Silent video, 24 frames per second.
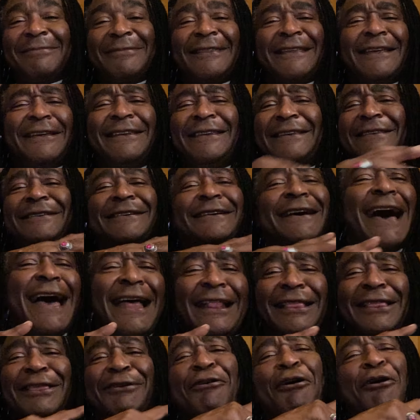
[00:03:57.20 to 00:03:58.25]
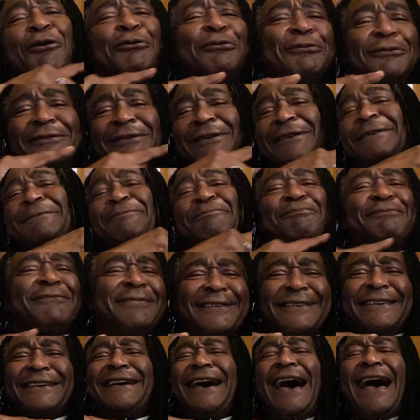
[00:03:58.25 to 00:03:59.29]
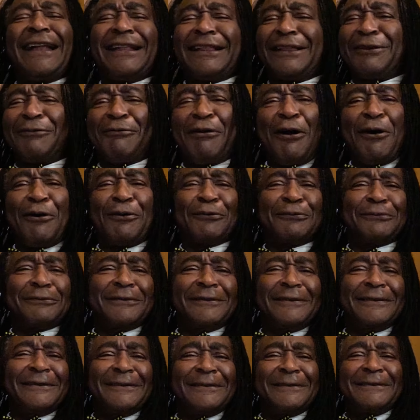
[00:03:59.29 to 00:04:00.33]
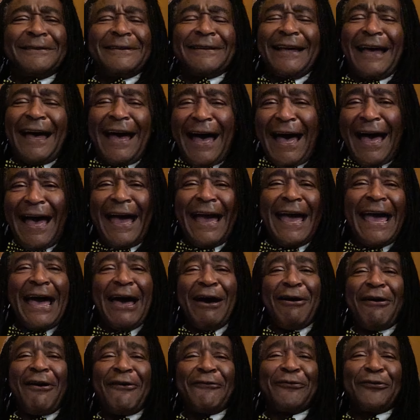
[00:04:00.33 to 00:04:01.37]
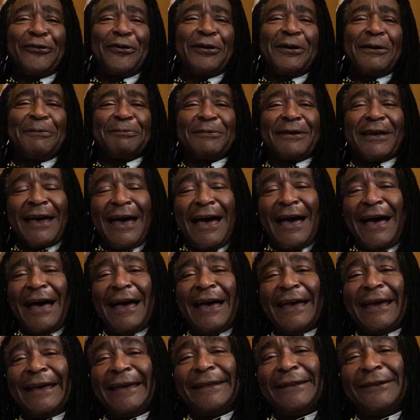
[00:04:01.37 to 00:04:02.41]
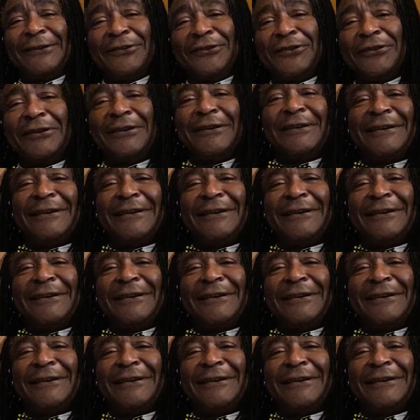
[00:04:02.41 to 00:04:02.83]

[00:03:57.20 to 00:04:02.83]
He's cutthroat. It's cutthroat. I, however, am kind.